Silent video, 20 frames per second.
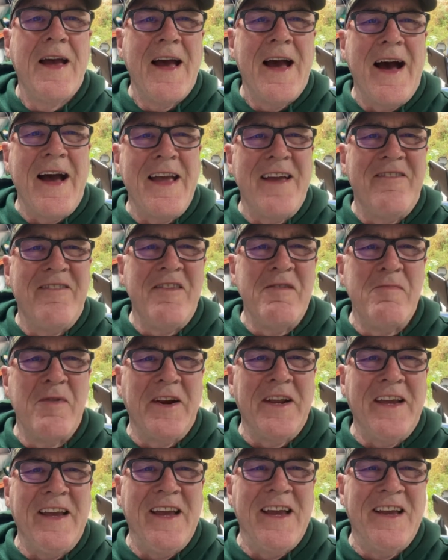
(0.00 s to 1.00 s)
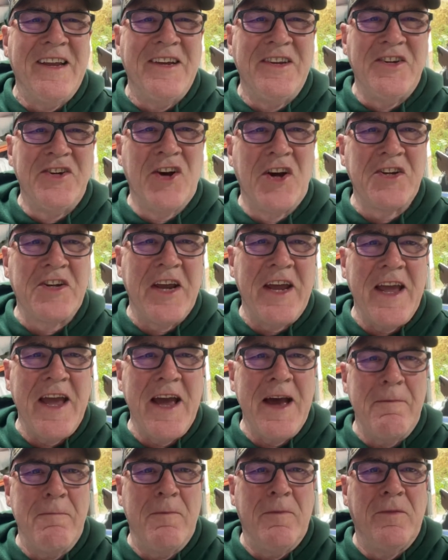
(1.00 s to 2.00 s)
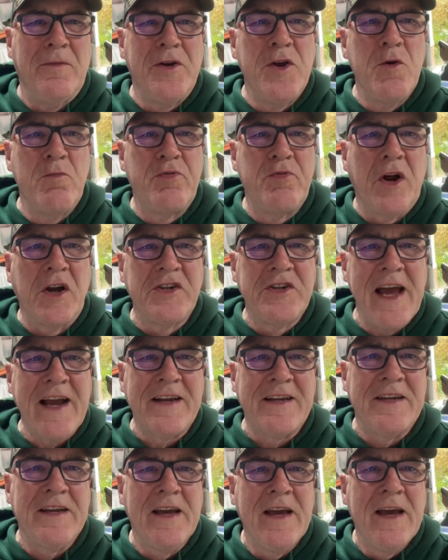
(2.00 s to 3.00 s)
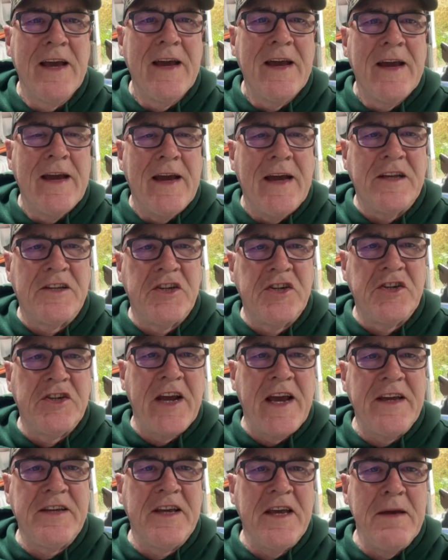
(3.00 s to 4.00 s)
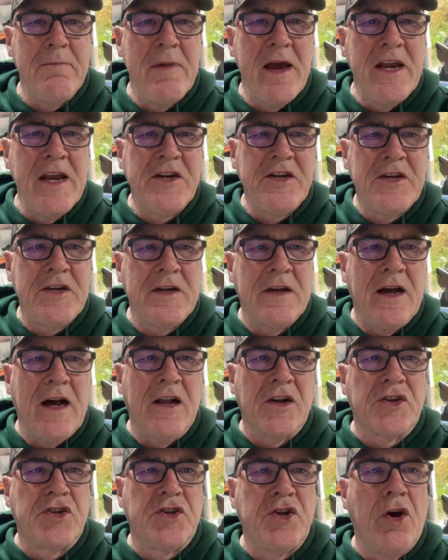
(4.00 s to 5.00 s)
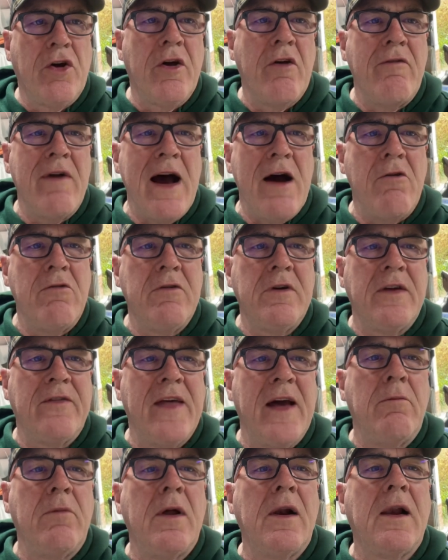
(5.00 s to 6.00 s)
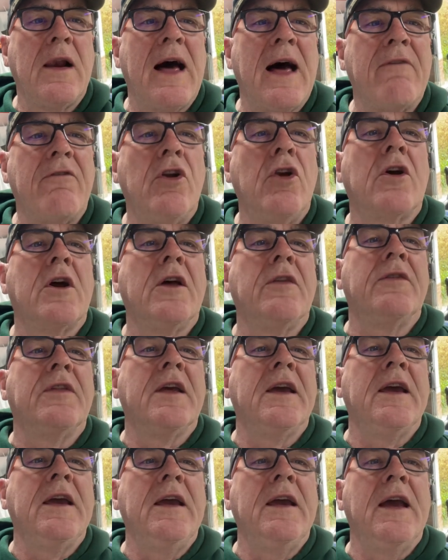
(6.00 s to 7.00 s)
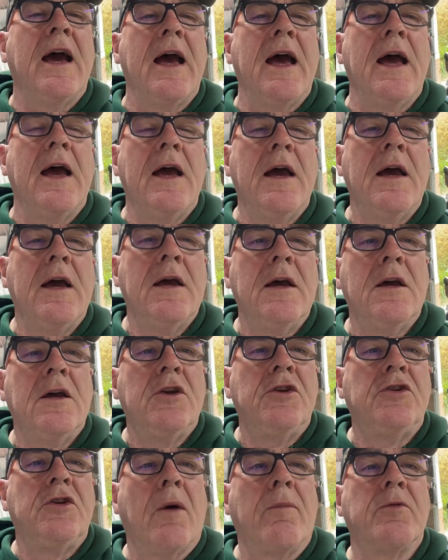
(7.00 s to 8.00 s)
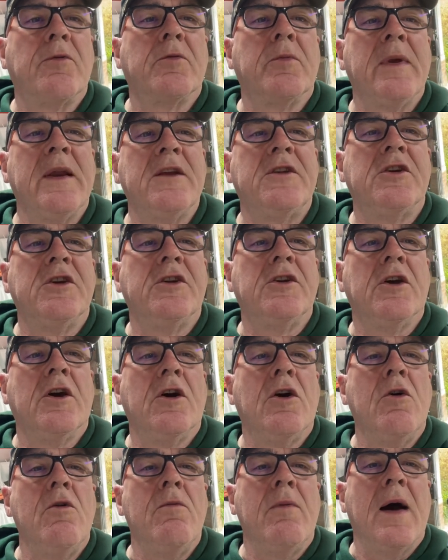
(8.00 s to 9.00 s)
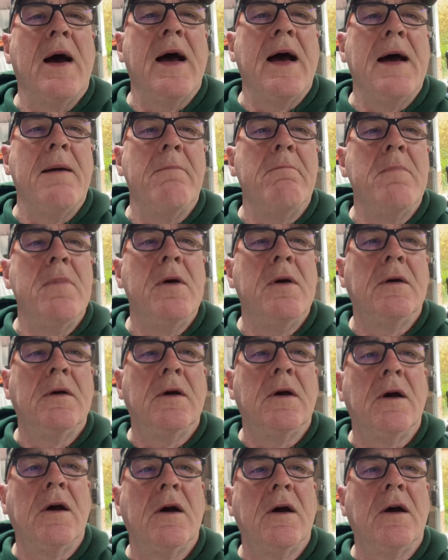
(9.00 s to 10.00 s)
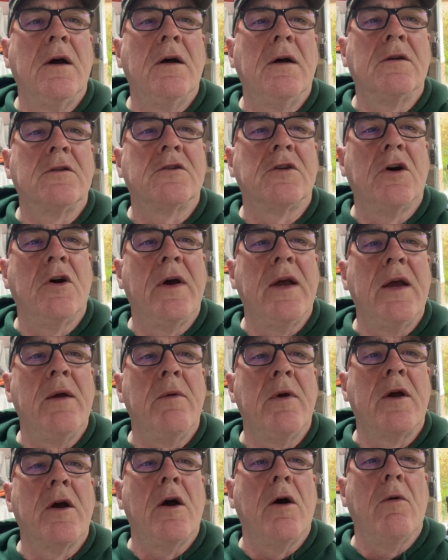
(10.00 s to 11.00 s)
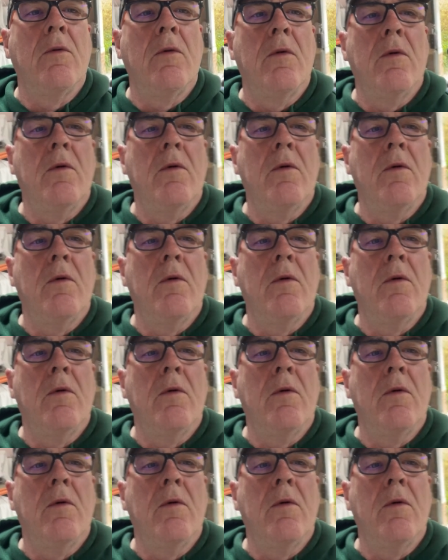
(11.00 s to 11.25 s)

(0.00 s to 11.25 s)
Hi everybody, George here. New project. It's a JC Midge. I'll show you around and then we'll have a look at the uh, jobs we need to do. Um, so here we go.